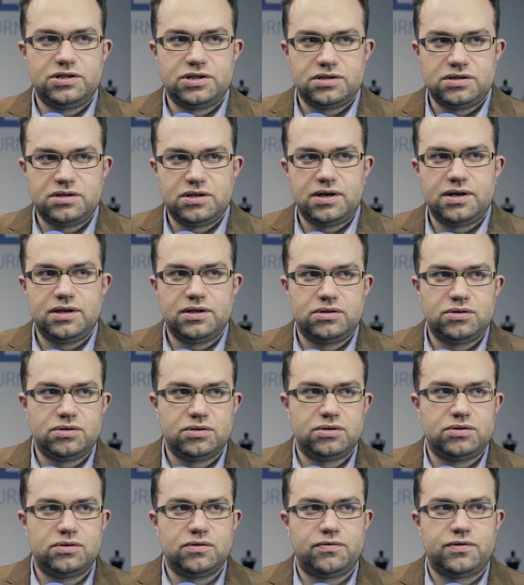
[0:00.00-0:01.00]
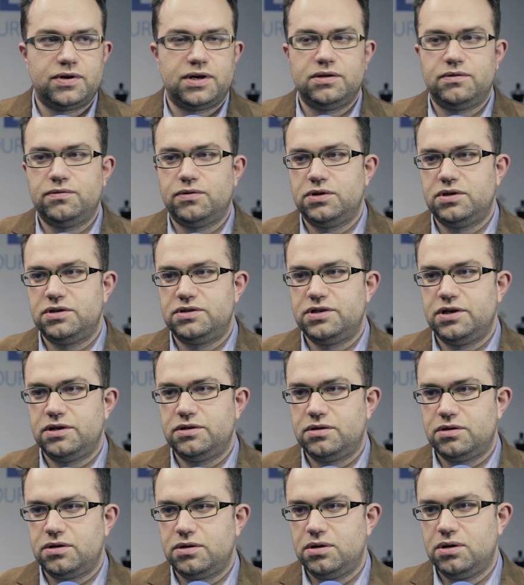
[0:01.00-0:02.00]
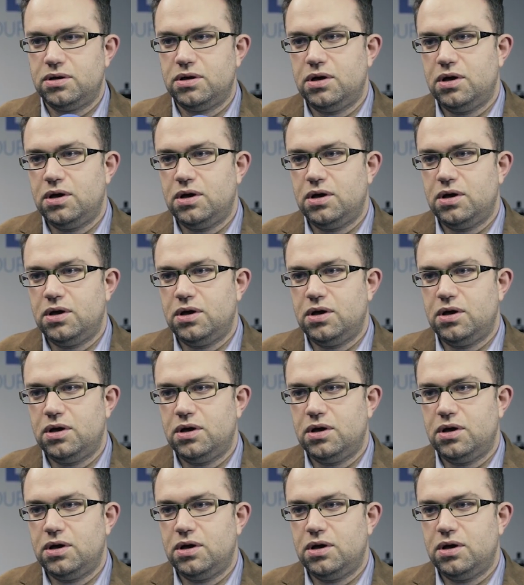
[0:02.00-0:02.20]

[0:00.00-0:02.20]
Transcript: I just tried to, to, fight for the center,